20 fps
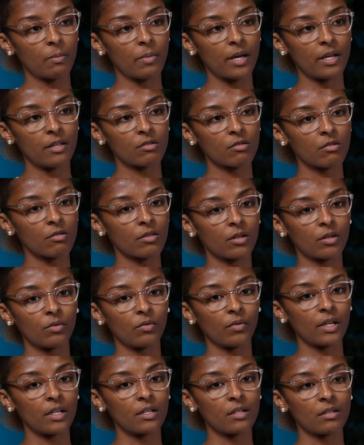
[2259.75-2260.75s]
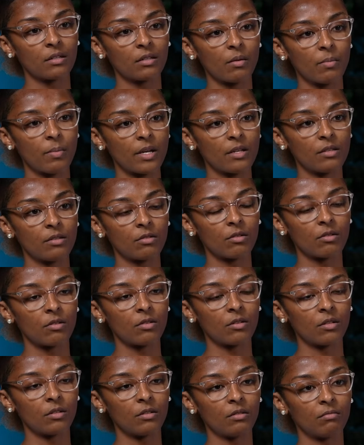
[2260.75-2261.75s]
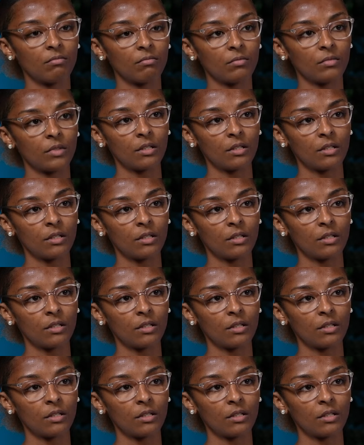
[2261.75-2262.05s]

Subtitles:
Depends on their risk, depends on